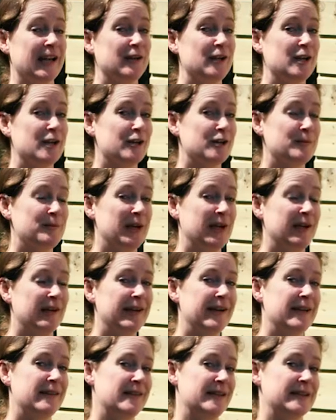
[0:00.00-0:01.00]
you can
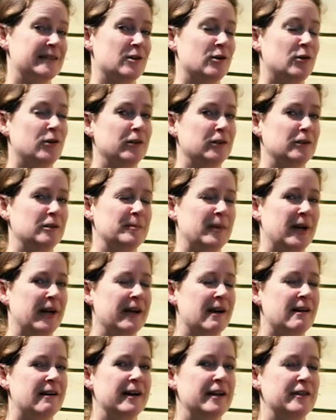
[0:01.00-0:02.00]
apply this oil
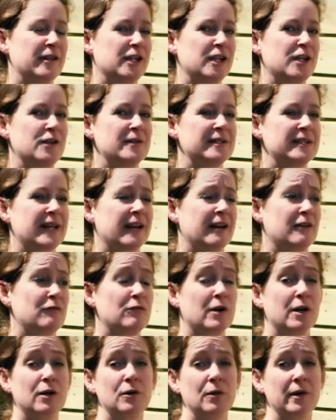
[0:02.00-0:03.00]
by either using a
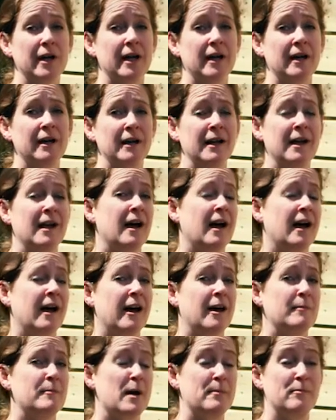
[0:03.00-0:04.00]
roller,
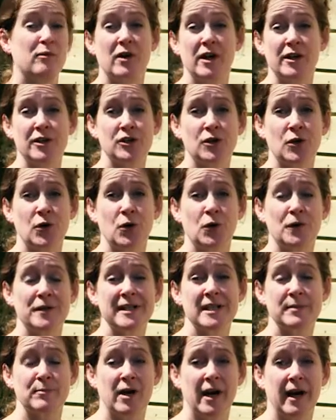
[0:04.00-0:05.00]
a brush or a
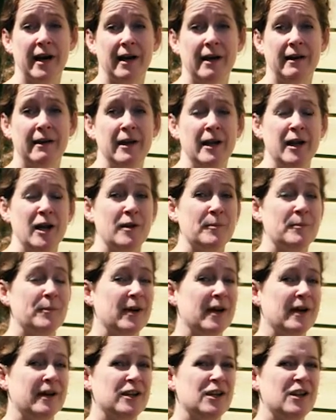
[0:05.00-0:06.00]
sprayer,
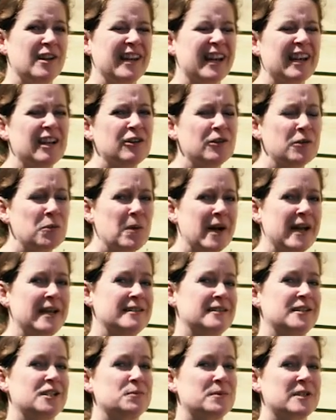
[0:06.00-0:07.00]
but you can get a lot of
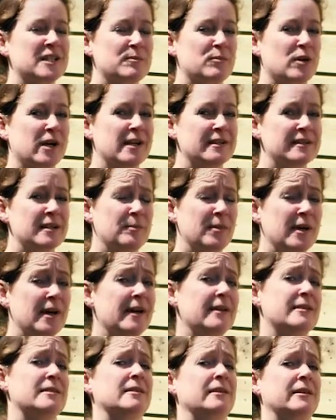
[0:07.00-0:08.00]
wastage with sprayers, so
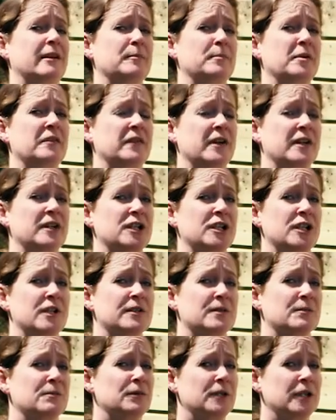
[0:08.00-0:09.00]
personally I prefer to
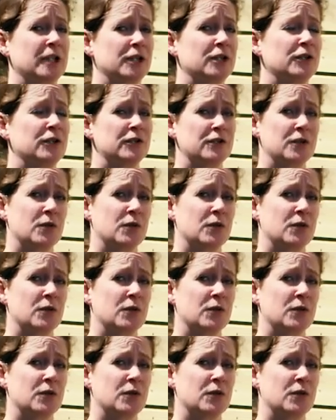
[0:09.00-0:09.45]
use a really good